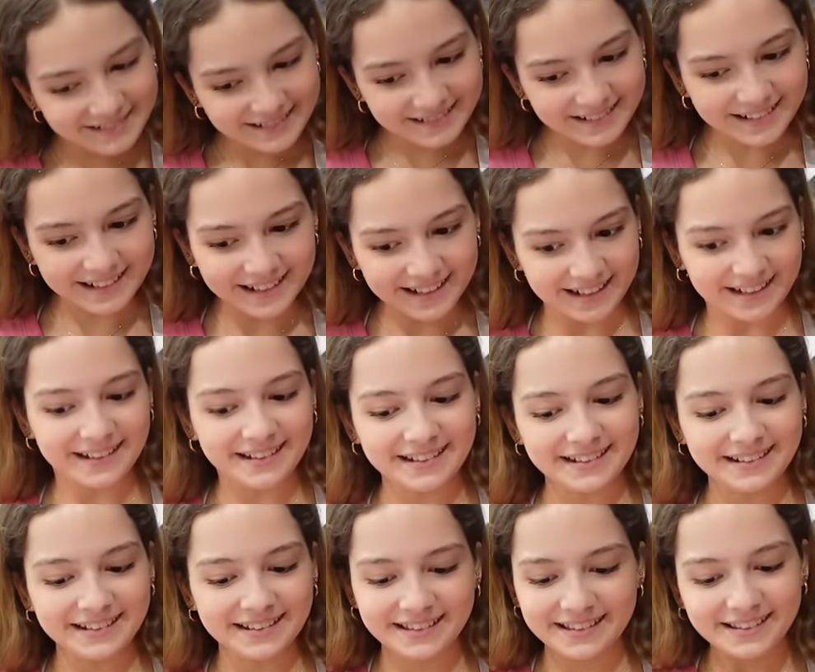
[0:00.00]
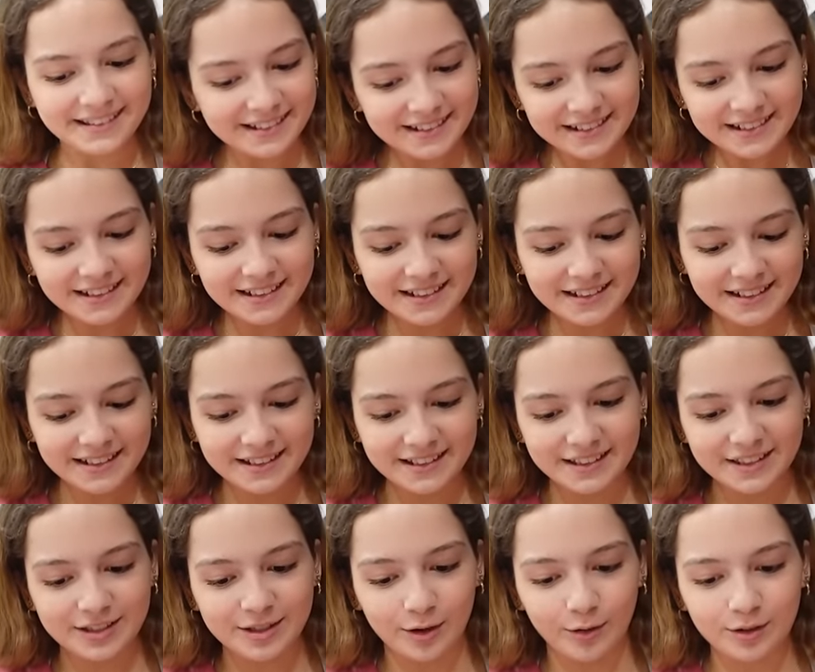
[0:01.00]
Like, guys,
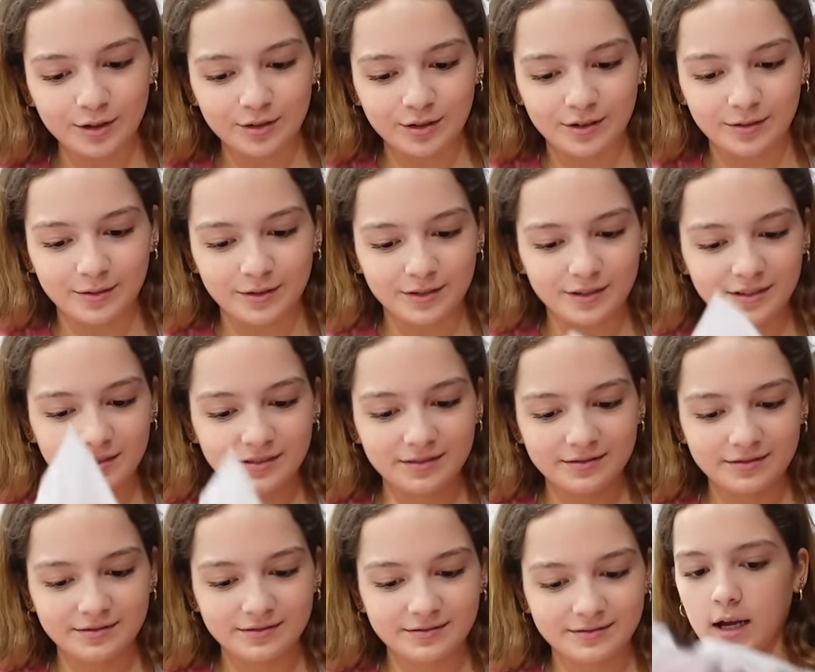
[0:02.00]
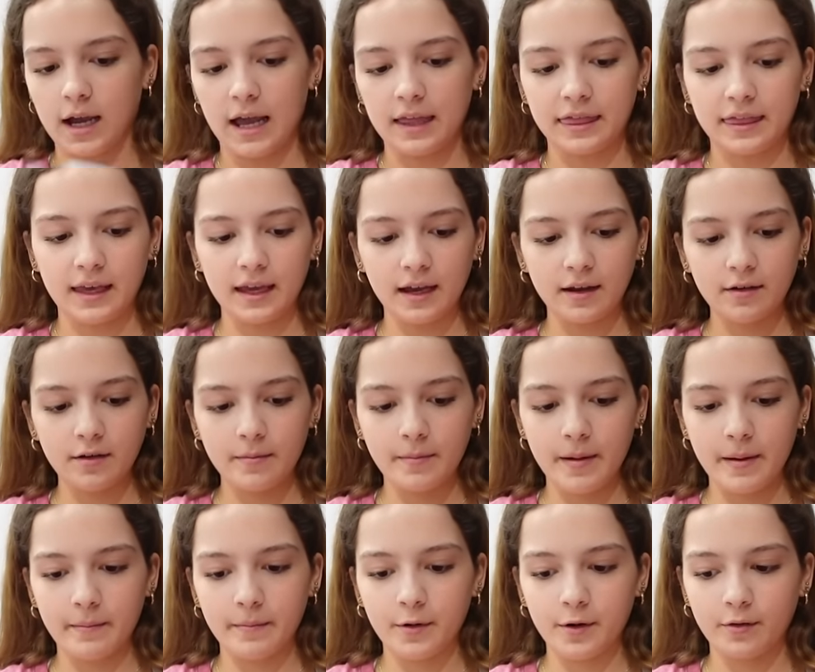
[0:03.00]
so adorable. Okay, I think I
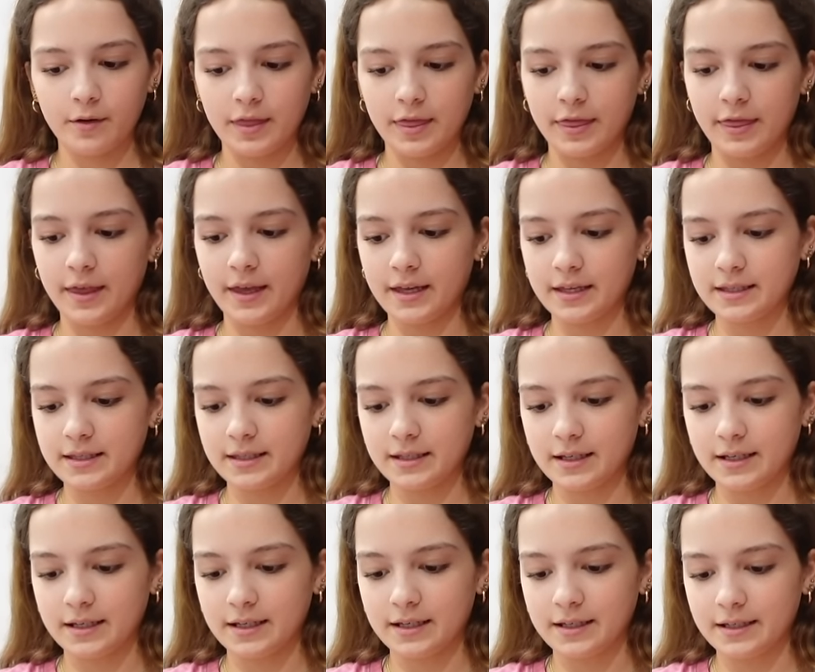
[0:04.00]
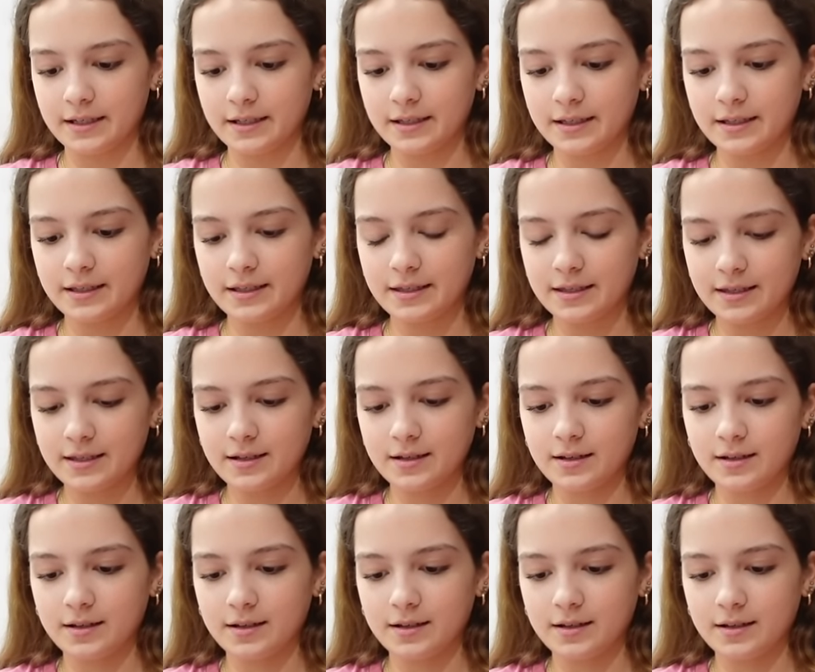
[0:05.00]
remember what this is.